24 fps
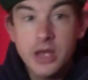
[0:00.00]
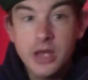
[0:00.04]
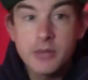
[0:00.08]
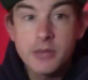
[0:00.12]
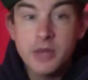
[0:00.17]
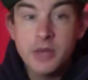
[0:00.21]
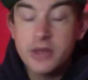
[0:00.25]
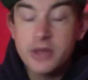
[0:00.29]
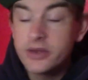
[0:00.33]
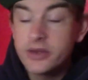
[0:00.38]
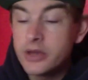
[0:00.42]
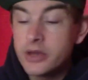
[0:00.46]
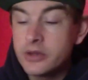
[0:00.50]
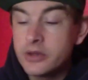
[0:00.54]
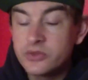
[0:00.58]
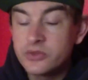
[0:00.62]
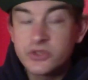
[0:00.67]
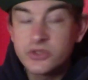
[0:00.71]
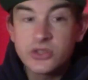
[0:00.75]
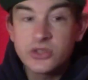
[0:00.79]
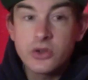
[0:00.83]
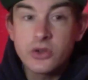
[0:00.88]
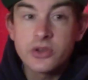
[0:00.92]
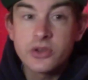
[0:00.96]
Other note is
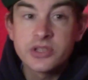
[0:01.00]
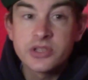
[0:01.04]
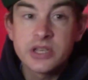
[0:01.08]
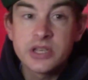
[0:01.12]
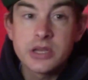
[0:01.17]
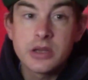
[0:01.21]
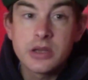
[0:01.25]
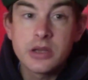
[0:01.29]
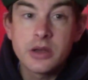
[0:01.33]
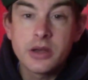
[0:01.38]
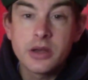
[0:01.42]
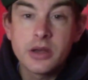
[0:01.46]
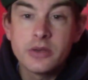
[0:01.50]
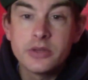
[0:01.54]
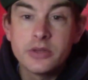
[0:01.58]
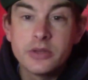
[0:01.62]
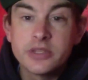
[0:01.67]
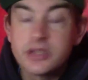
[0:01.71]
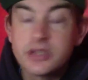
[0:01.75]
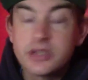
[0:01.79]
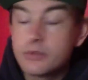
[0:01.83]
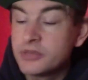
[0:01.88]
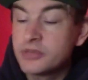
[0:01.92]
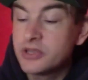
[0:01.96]
on sizing. I know
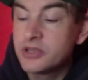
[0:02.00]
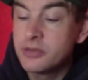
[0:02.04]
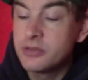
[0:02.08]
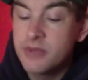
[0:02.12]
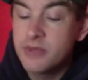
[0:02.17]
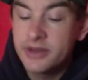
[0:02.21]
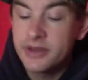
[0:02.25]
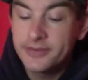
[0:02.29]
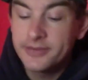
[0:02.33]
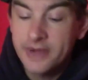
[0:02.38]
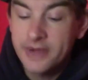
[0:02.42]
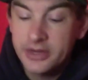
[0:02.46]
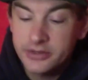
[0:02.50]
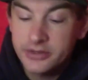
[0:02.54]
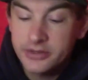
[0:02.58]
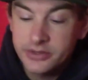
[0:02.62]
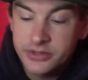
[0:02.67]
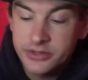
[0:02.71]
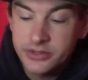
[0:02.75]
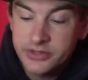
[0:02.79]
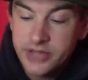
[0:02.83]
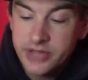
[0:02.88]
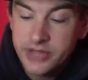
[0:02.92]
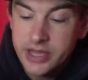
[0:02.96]
that some shoe
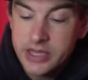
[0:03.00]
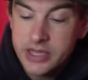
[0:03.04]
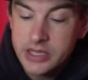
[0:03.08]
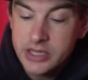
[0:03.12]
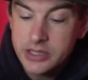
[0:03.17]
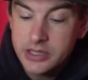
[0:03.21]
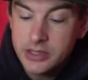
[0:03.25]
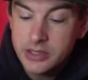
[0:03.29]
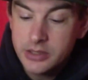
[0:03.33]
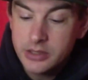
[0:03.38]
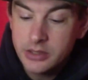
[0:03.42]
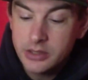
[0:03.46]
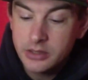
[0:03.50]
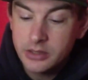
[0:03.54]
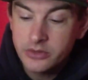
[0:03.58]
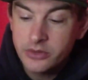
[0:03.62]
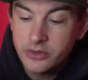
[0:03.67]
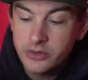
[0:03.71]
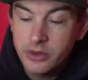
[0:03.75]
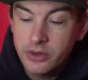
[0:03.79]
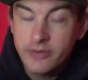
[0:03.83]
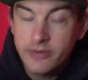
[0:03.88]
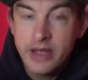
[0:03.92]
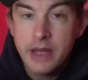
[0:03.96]
manufacturers, they
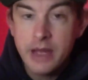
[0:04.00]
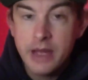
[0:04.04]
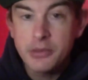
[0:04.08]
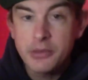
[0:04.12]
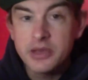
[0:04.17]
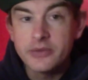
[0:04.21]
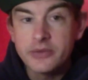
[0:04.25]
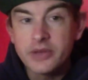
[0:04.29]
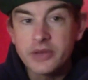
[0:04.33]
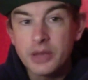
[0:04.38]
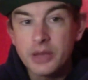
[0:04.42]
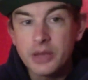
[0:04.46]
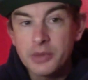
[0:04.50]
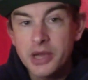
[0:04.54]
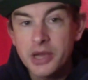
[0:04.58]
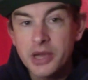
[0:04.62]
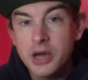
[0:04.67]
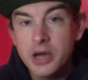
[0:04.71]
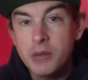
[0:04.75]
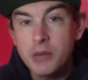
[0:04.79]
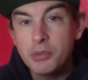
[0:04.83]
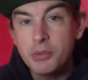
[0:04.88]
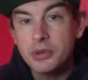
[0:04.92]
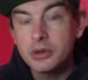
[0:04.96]
do have a habit of coming
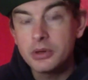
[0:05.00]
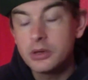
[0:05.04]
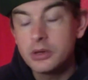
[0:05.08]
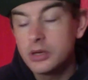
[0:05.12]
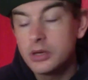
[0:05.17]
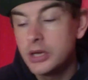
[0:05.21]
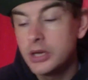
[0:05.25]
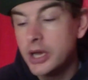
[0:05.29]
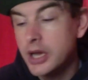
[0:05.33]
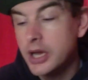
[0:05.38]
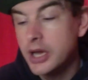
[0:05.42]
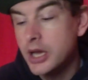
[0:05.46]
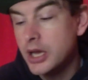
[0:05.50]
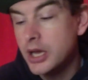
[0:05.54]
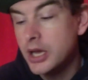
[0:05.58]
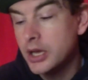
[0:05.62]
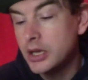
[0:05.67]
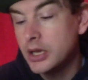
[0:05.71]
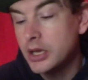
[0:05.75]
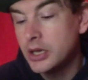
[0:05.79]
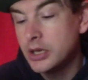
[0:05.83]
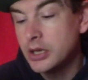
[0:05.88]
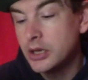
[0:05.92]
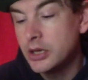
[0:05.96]
up
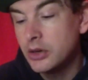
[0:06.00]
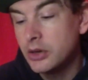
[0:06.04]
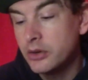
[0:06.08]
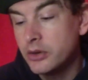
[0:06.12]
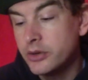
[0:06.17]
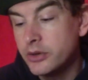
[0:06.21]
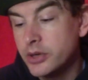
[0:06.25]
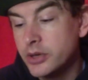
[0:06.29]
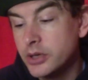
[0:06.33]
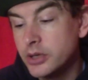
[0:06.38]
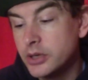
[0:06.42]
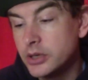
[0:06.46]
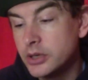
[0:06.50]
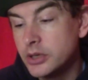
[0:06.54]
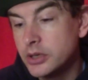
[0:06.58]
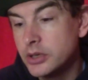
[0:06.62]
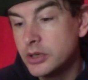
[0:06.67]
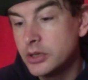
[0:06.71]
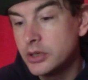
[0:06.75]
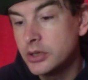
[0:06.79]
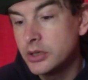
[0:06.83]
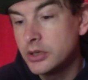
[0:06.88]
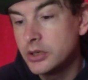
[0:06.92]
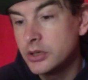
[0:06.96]
either
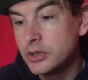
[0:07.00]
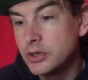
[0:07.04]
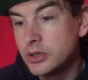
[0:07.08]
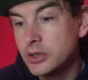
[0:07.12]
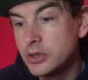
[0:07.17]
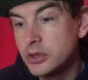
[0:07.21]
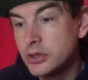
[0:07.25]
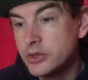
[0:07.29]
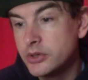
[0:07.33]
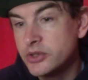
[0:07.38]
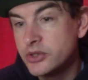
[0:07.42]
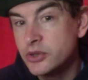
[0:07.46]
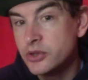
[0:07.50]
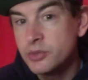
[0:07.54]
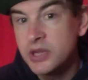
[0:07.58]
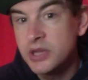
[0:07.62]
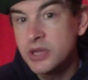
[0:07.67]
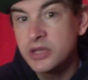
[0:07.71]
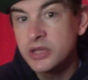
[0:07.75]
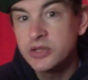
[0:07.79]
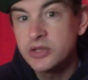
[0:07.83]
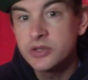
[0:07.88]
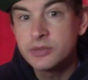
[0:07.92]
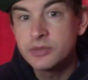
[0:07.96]
too
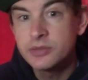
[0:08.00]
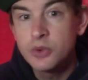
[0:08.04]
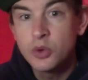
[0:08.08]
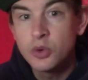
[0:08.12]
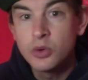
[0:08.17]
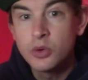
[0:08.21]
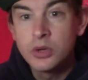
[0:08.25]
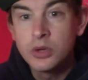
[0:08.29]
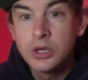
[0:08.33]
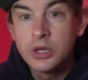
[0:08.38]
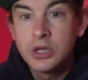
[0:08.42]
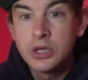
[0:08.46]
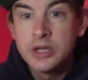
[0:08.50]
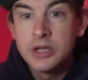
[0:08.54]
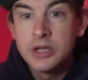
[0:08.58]
big, too small.